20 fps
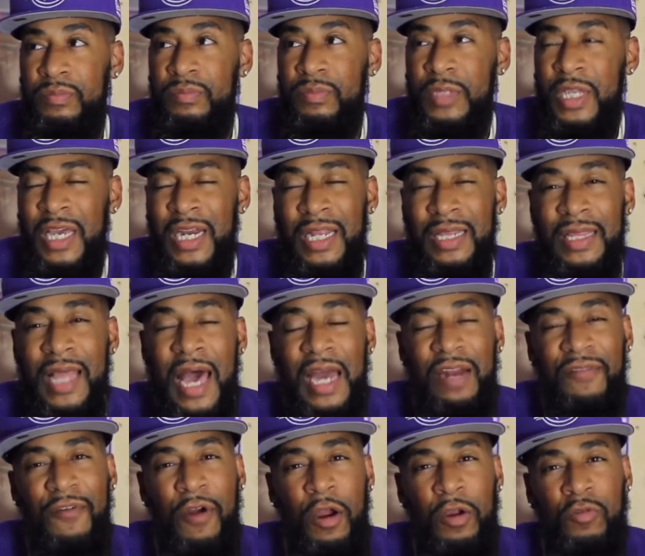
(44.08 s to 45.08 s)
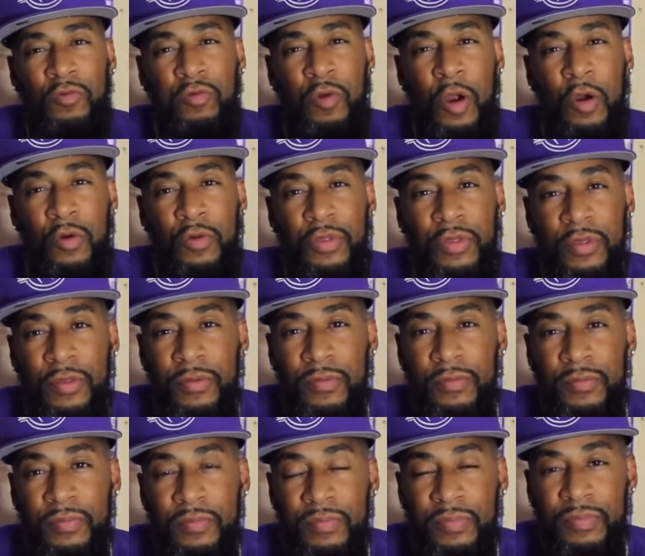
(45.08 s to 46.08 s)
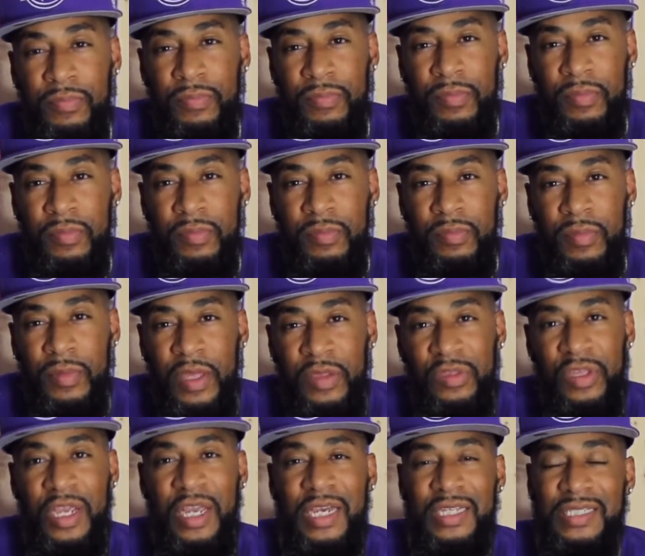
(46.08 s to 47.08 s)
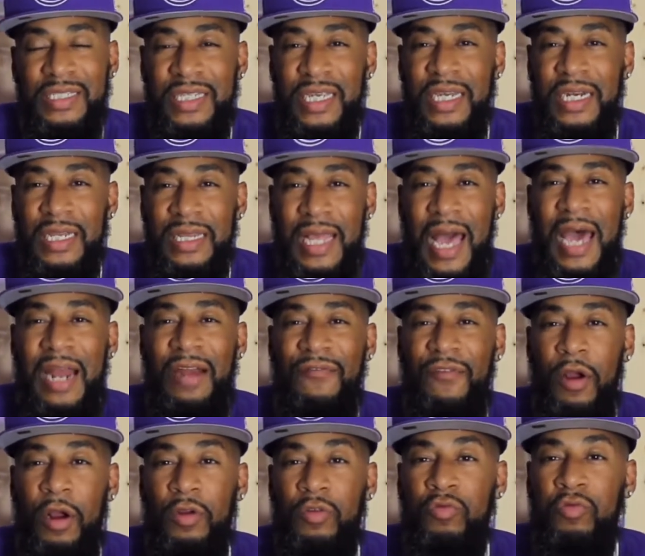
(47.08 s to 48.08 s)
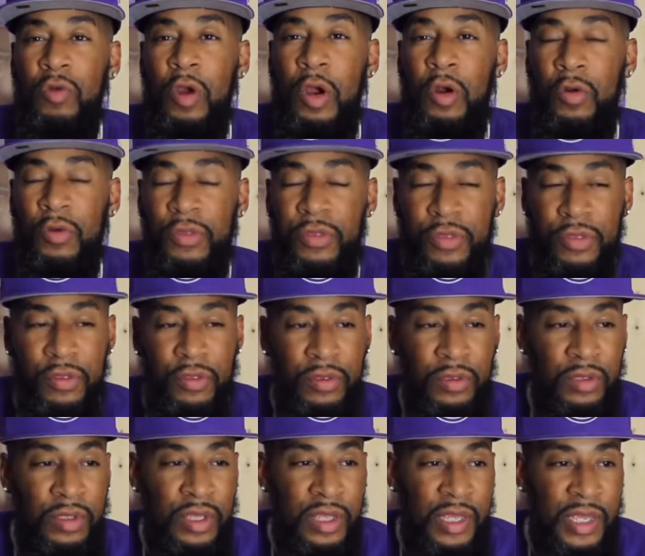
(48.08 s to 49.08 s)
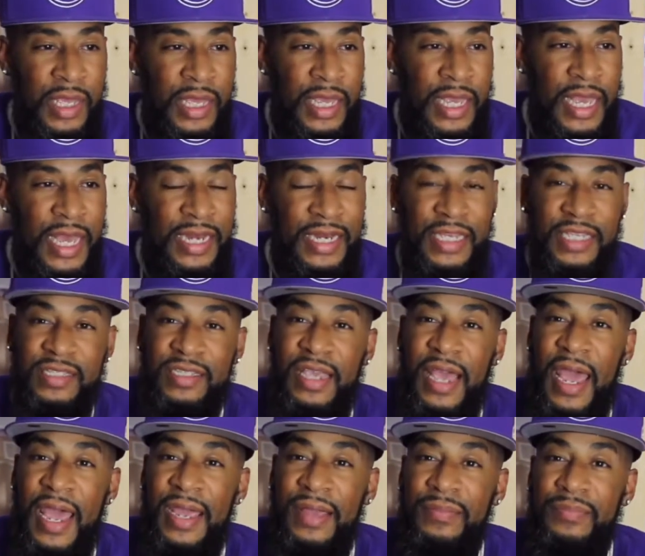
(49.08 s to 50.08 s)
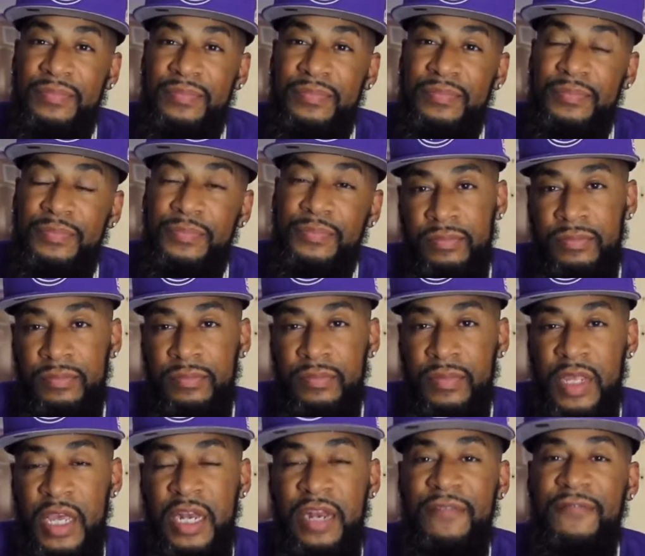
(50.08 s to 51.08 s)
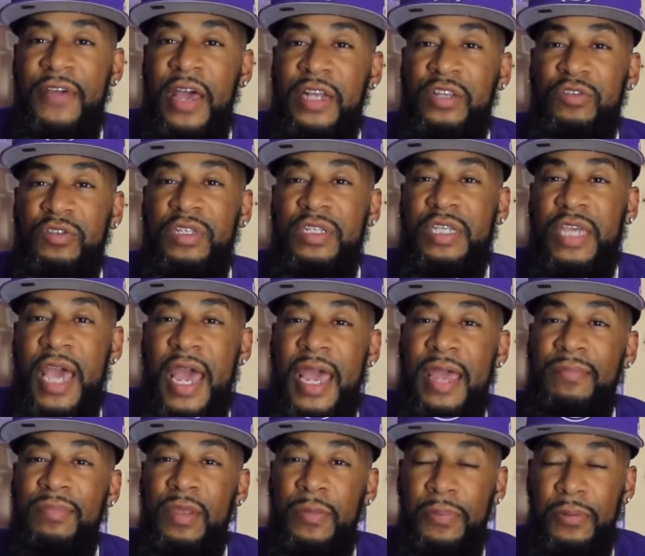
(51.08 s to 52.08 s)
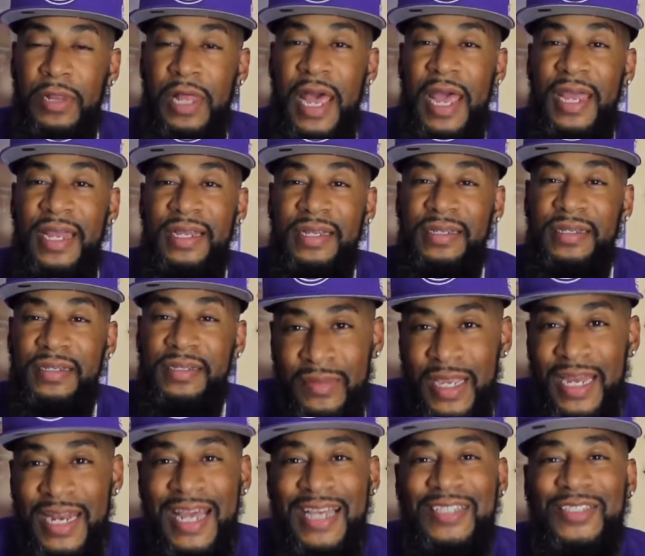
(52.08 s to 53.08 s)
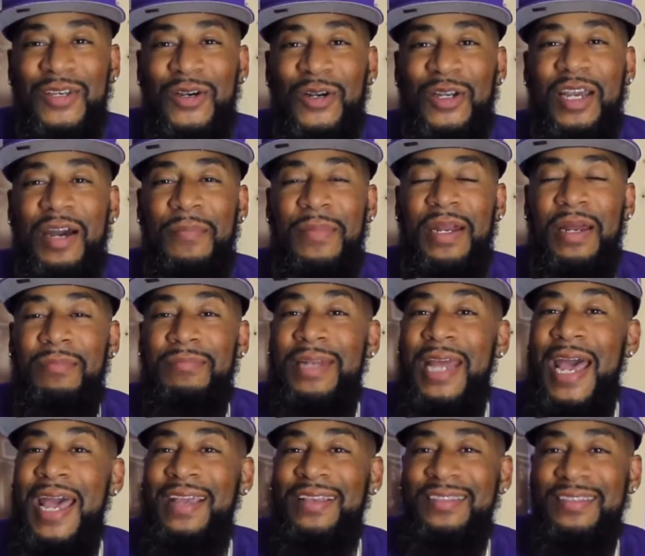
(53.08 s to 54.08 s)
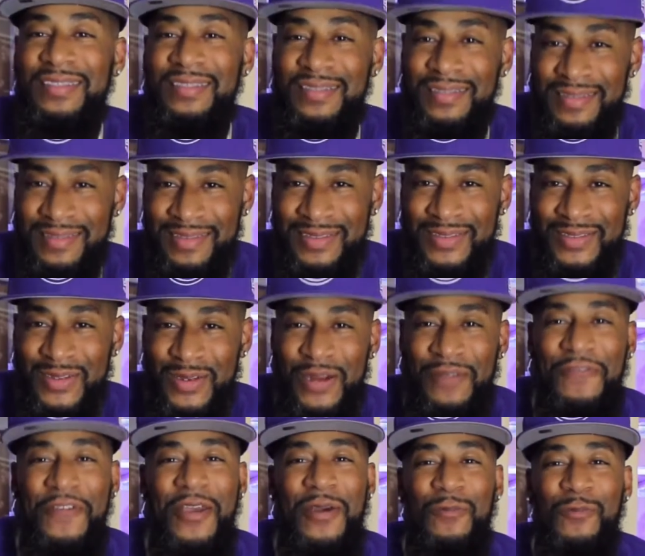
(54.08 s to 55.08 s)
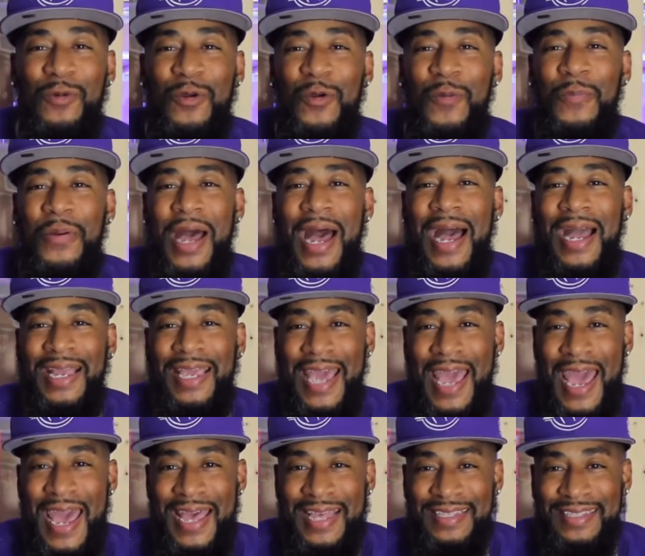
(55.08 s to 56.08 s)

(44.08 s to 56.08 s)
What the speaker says: and a lot of our growth. I think I've seen a lot of our growth in this game. And the veterans came to play. And that's all coming up next on the Film Room Podcast.